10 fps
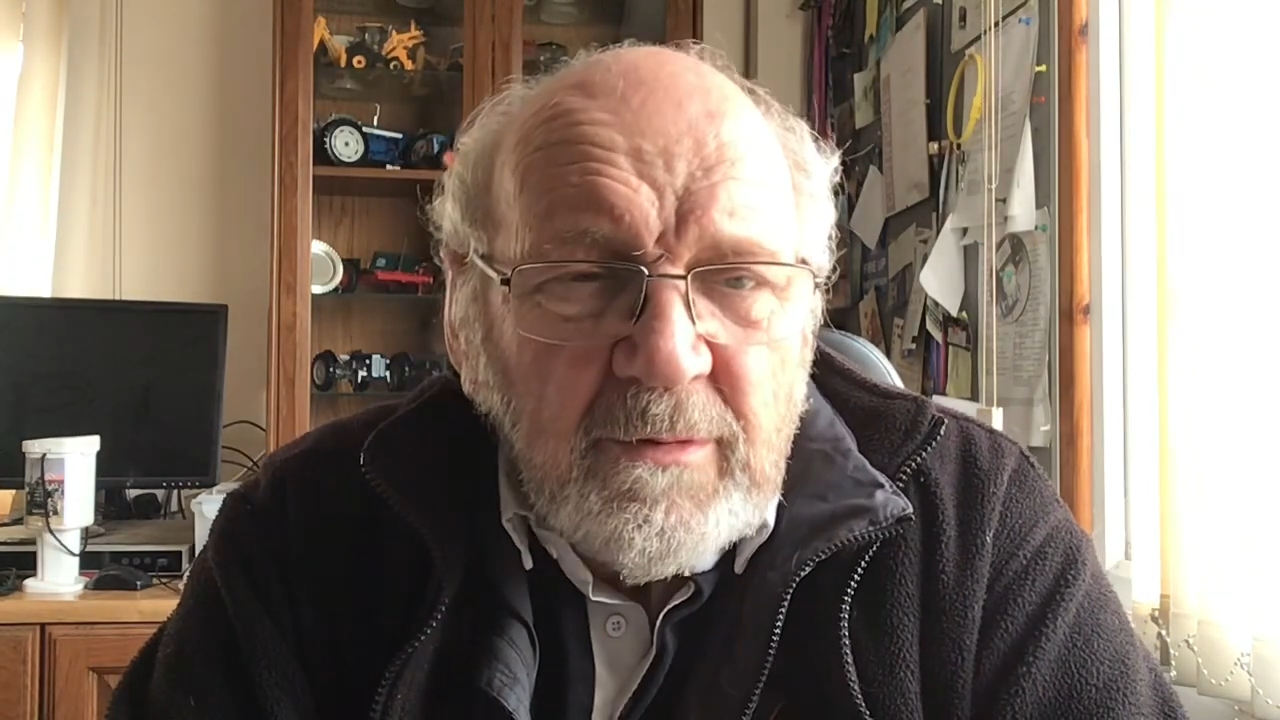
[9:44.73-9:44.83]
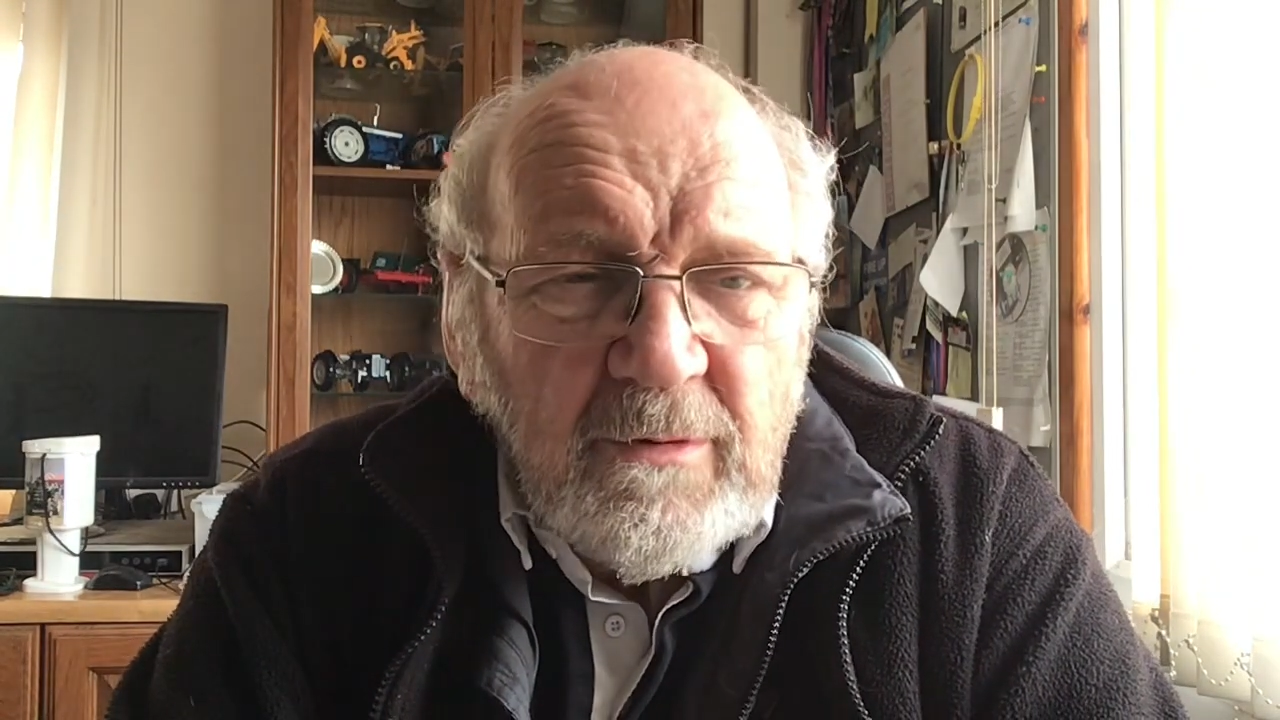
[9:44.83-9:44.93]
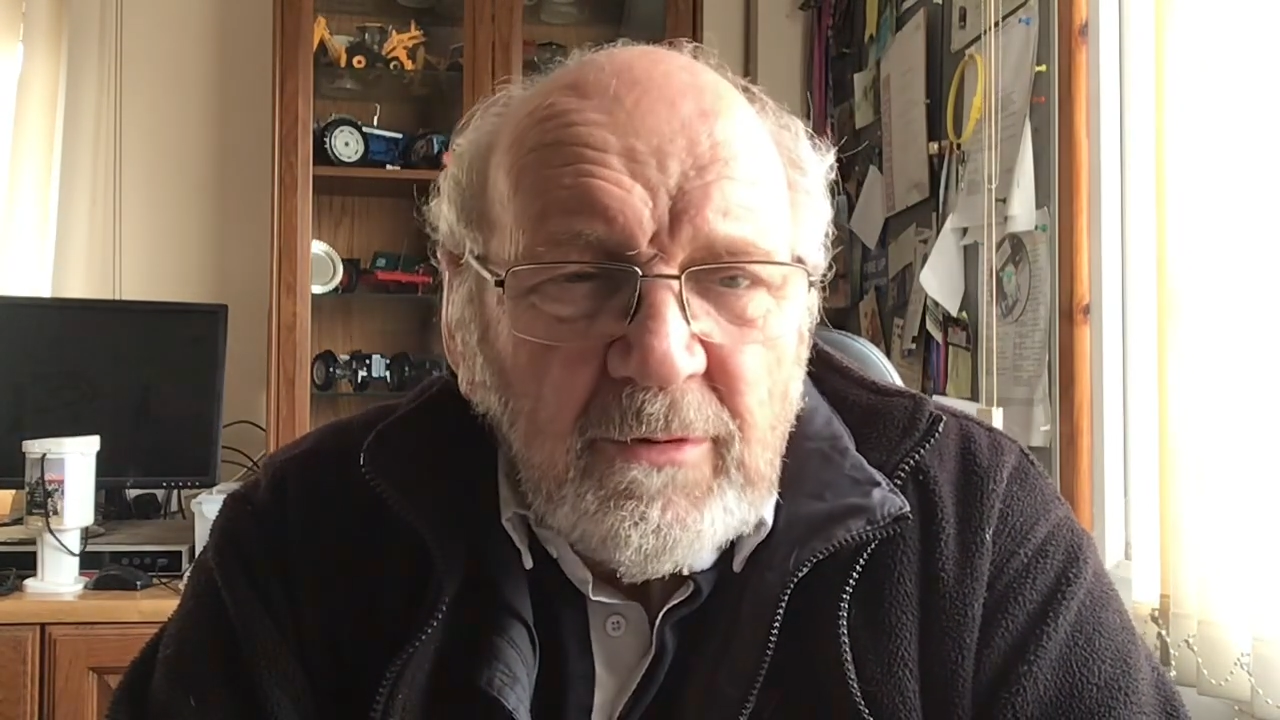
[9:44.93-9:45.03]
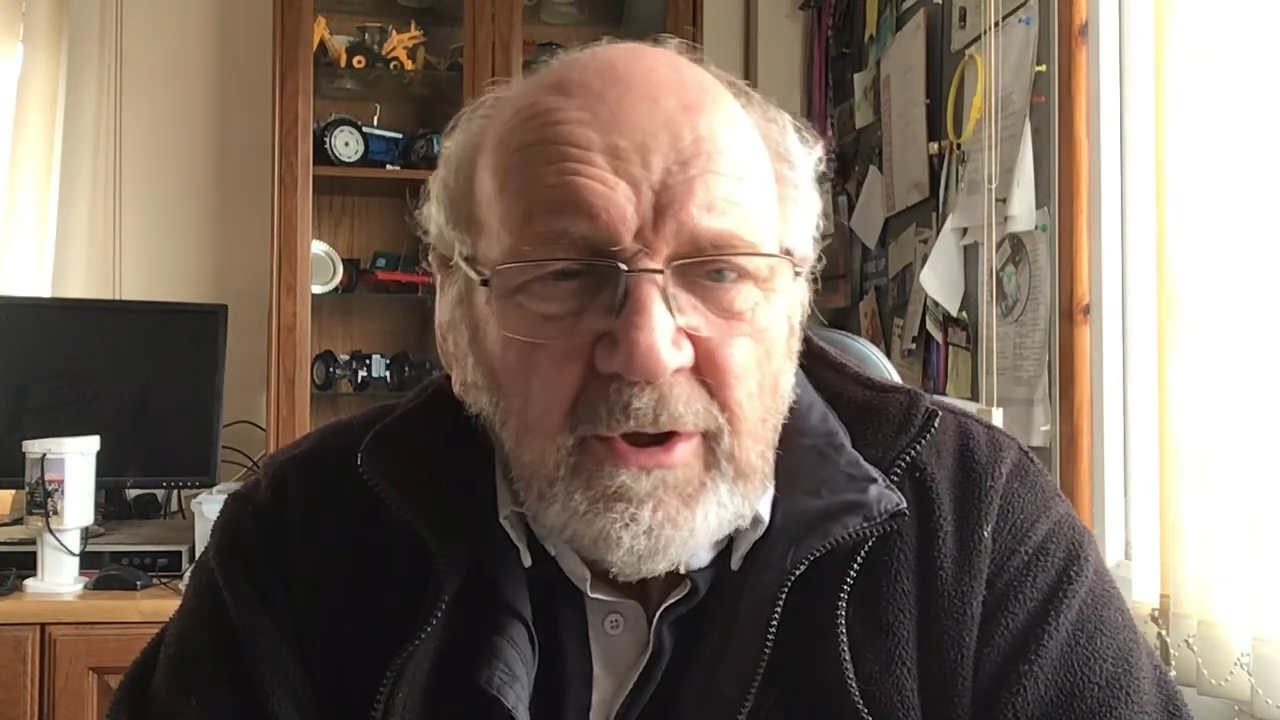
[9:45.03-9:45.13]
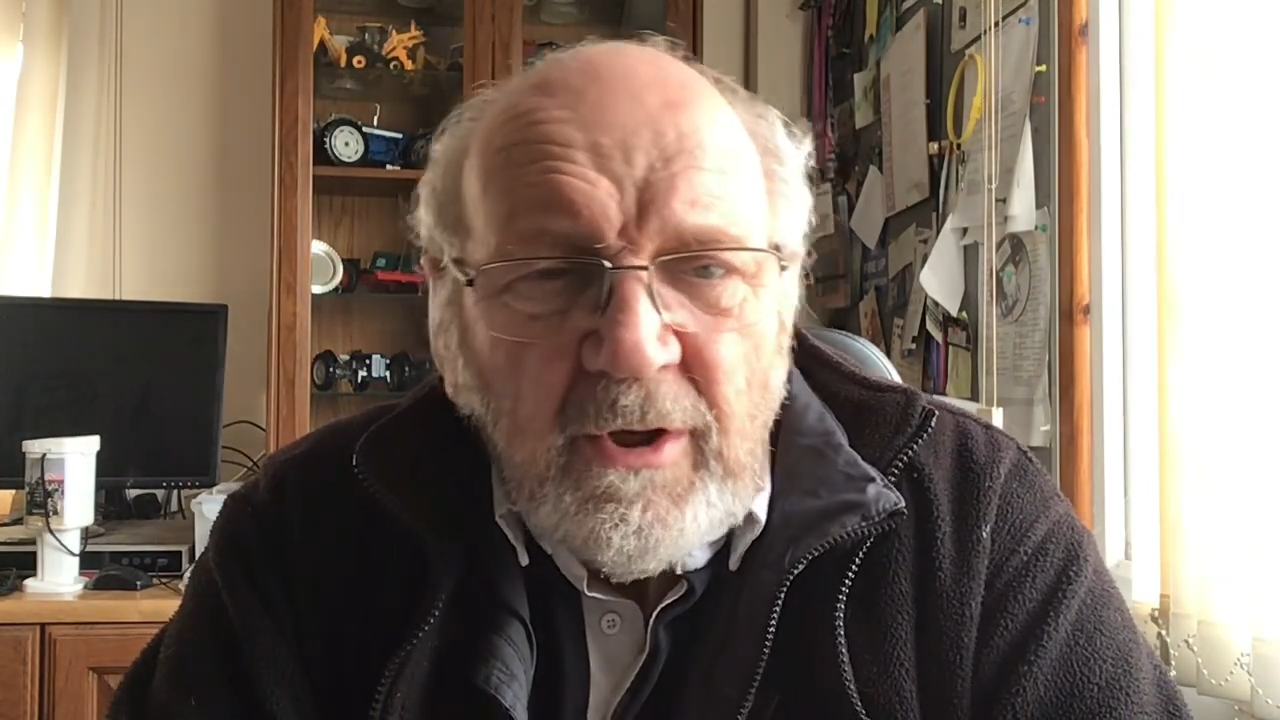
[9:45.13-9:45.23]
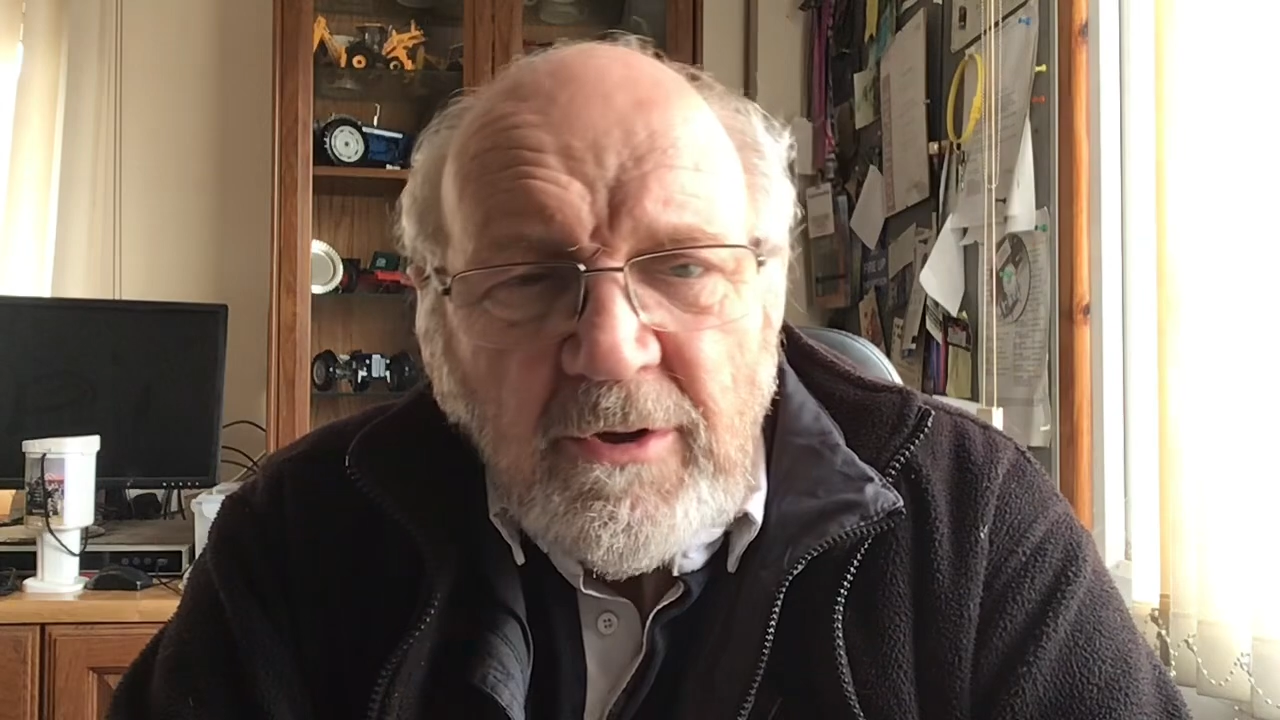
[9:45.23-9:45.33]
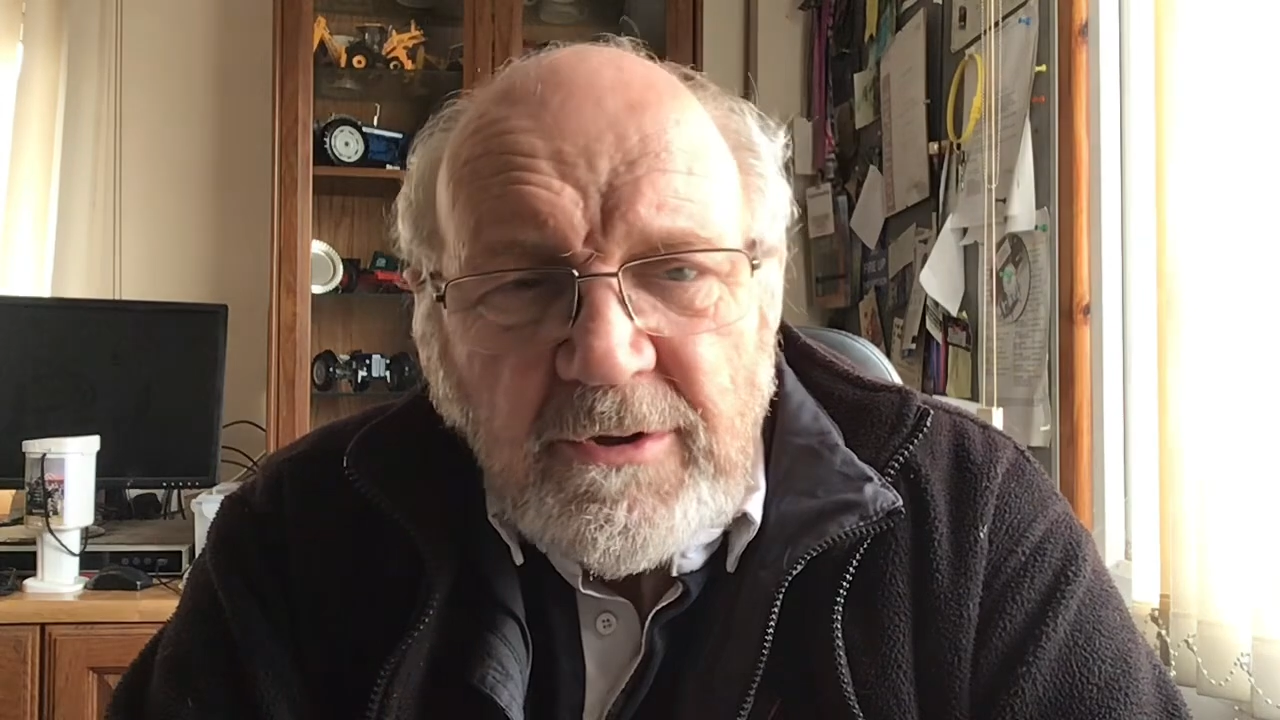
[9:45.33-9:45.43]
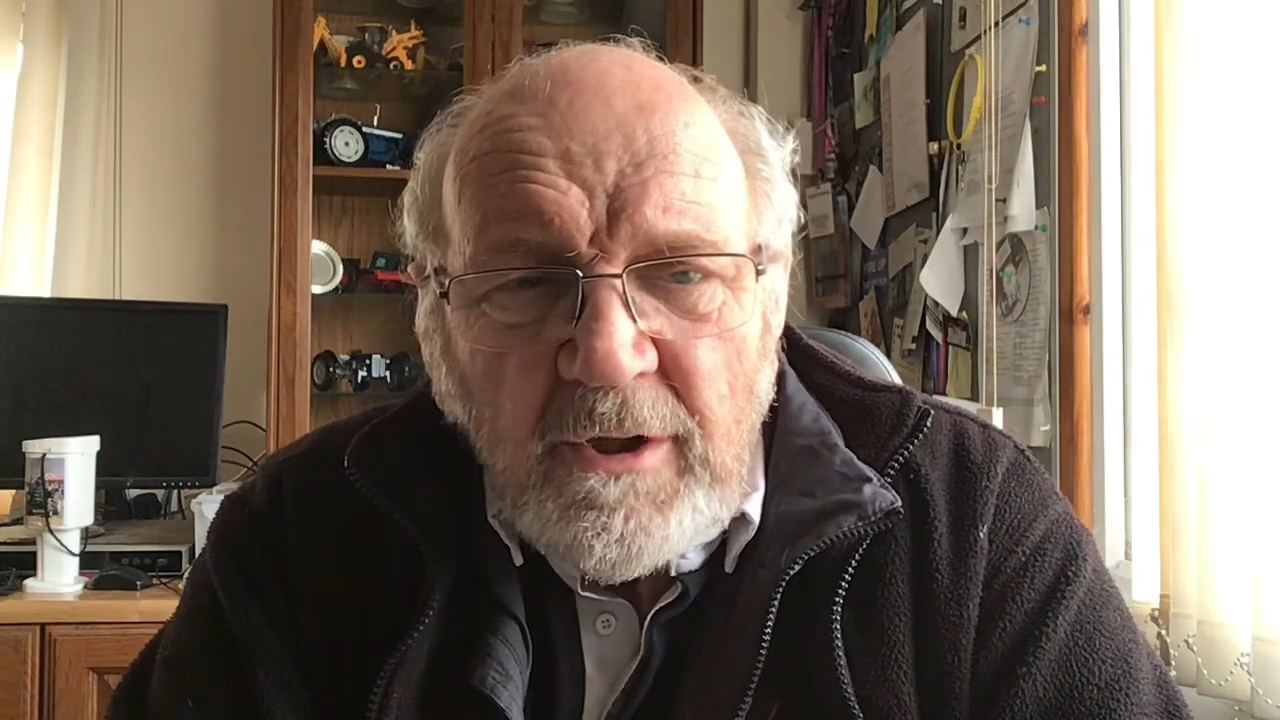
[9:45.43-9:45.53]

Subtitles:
or the light,